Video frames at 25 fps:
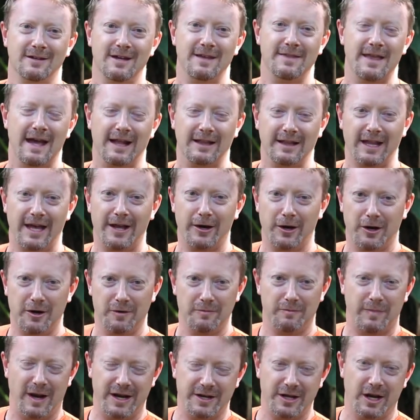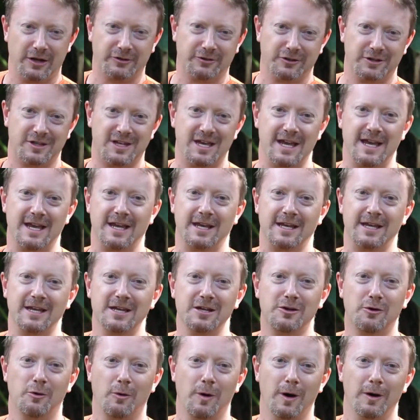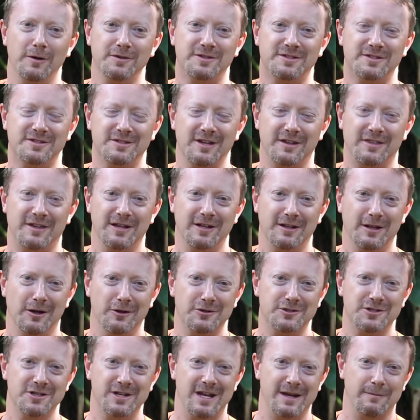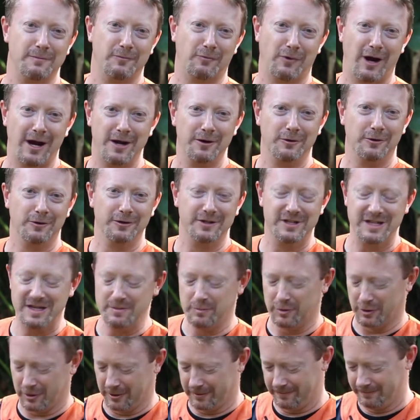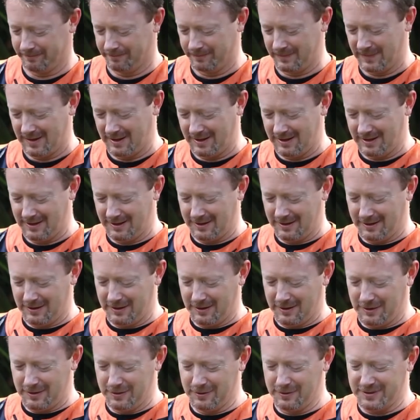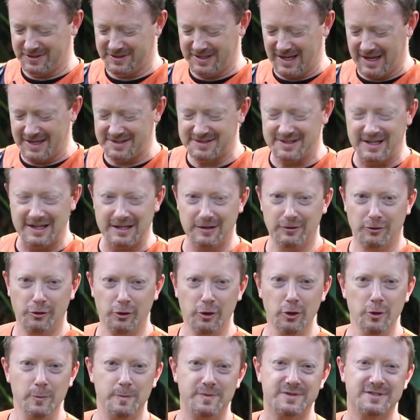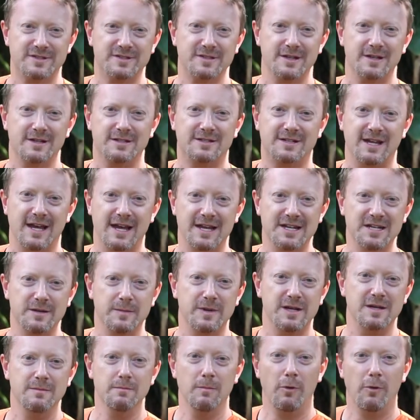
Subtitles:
In that letter by Dr. King, he quotes a theologian named Reinhold Niebuhr, who says that groups tend to be